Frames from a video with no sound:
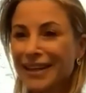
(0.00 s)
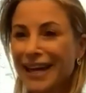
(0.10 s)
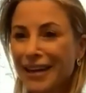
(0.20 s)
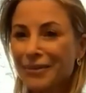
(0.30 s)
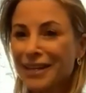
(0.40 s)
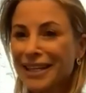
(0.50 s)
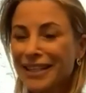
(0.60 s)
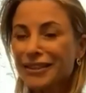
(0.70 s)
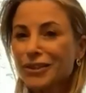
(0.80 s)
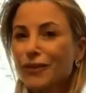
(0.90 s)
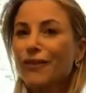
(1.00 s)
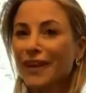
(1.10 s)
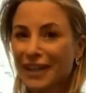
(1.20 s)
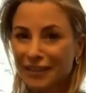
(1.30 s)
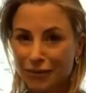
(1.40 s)
And we need to
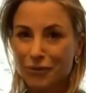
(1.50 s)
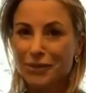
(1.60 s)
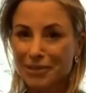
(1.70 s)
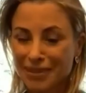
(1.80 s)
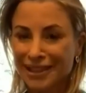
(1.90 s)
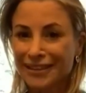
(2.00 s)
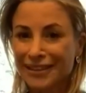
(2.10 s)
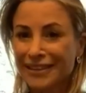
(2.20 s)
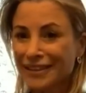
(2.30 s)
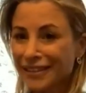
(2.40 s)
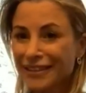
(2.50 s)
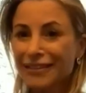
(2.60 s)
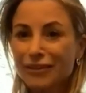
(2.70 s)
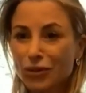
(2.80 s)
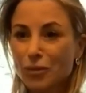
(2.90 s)
fund women. This
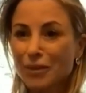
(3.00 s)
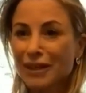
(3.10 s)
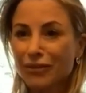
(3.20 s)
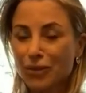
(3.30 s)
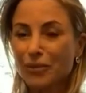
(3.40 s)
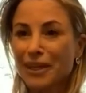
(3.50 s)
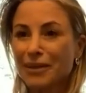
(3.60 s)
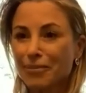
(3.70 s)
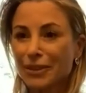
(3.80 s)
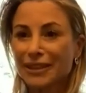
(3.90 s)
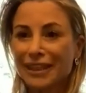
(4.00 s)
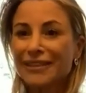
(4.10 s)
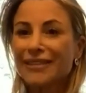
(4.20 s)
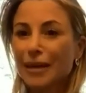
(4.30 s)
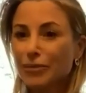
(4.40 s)
is super, super important.
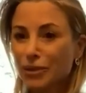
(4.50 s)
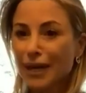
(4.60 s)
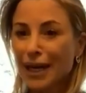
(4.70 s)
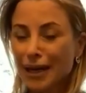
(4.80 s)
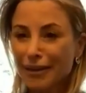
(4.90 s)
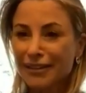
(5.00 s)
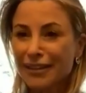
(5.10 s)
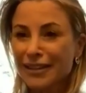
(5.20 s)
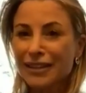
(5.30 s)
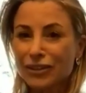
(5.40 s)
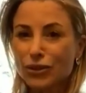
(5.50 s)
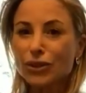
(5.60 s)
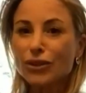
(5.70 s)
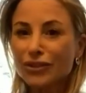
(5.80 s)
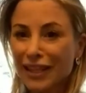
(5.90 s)
It's up to us to
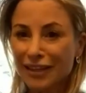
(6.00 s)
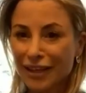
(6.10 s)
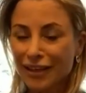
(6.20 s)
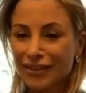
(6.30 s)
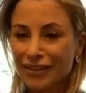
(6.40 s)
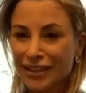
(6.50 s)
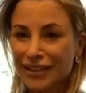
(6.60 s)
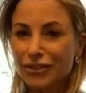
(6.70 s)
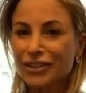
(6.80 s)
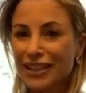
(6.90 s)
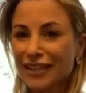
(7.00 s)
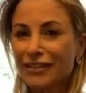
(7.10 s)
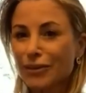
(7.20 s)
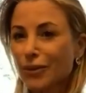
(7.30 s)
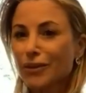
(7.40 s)
use technology to change
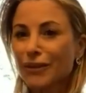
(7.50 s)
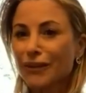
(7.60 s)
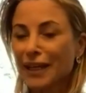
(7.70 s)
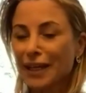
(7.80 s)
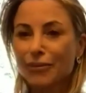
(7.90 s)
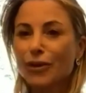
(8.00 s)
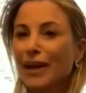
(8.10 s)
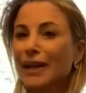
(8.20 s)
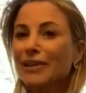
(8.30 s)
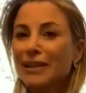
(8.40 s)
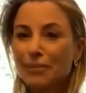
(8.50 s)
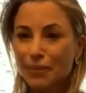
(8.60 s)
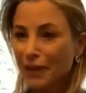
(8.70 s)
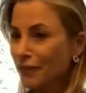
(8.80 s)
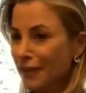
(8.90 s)
the rules of the game. We are living the
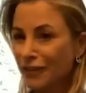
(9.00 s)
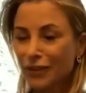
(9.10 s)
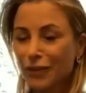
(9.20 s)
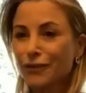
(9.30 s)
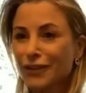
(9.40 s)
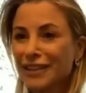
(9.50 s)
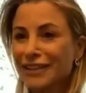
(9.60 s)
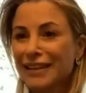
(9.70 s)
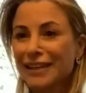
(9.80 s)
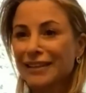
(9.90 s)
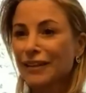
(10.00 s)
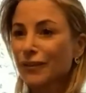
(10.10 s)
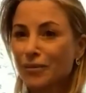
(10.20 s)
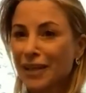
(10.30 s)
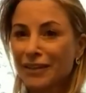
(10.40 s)
perfect storm for digital
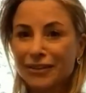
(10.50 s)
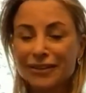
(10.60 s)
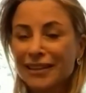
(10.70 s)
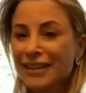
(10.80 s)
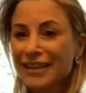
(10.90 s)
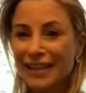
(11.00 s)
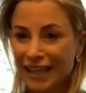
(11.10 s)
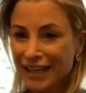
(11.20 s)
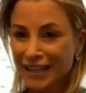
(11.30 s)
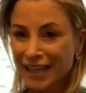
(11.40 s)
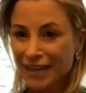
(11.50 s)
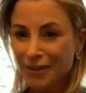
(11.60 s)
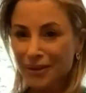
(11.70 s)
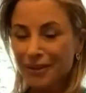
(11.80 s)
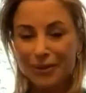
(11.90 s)
transformation. And now
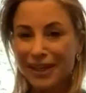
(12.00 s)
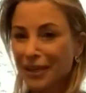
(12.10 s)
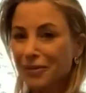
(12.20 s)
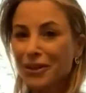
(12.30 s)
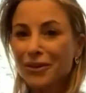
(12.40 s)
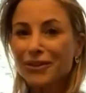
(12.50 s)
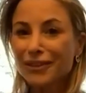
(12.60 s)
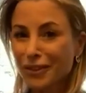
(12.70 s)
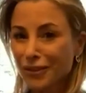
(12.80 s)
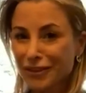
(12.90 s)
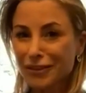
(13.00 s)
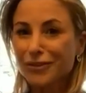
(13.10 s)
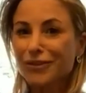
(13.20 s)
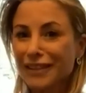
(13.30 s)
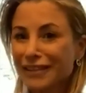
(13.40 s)
we have no excuses to
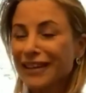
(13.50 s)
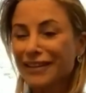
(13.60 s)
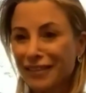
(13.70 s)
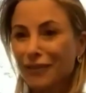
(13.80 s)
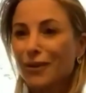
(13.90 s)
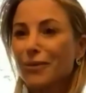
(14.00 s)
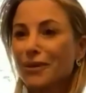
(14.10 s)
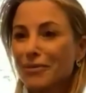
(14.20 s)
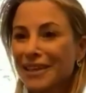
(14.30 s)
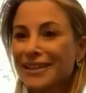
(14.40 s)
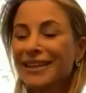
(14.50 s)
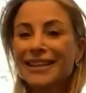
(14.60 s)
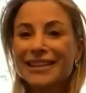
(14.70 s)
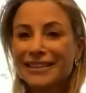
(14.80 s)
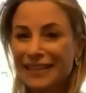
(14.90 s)
see successful women
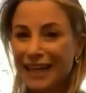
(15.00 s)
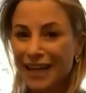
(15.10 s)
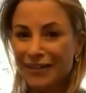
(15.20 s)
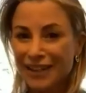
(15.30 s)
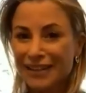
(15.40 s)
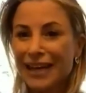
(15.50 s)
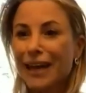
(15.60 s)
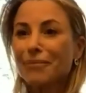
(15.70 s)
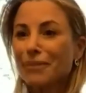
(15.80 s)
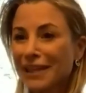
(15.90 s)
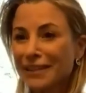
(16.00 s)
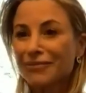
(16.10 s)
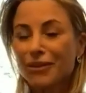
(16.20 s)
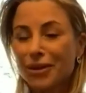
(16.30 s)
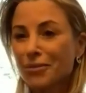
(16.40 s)
thriving and building
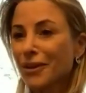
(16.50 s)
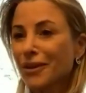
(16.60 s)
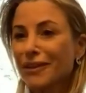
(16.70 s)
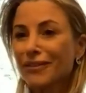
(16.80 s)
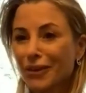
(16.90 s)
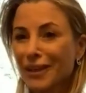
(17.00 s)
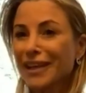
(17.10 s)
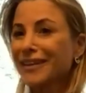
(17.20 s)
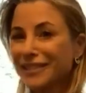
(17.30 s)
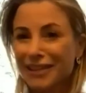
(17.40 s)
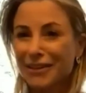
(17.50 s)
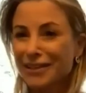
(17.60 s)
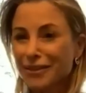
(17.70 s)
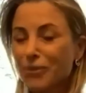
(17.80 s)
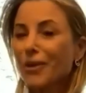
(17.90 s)
role models so the next
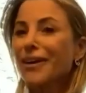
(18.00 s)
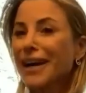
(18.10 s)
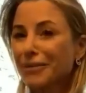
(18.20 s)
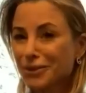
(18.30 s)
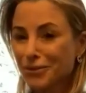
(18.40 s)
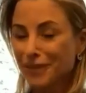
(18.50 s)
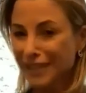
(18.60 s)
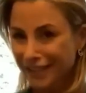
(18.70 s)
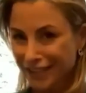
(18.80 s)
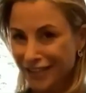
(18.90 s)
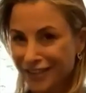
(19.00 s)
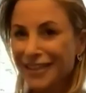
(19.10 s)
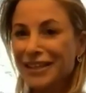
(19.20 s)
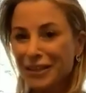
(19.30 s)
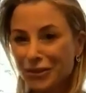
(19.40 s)
generation won't have to be here
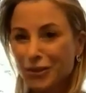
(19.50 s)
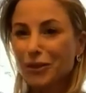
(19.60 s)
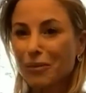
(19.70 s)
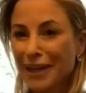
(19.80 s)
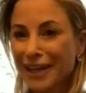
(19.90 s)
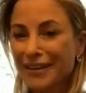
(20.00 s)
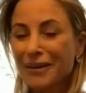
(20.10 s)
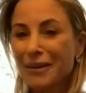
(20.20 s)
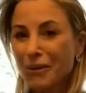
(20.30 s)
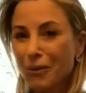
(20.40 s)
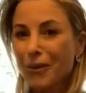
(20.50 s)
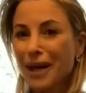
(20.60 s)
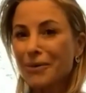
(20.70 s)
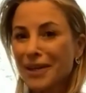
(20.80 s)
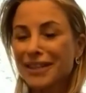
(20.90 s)
to explain why
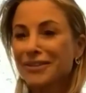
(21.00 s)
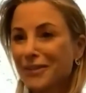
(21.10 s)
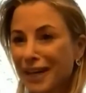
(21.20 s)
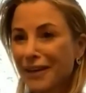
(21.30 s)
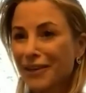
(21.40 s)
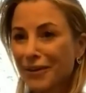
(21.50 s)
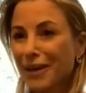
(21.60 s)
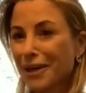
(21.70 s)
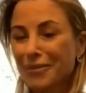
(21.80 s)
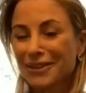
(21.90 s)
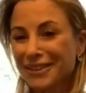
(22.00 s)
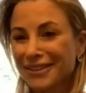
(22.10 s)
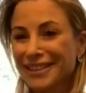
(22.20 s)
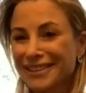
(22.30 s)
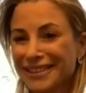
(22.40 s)
we need to have equal
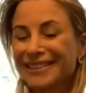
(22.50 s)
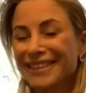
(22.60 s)
opportunity.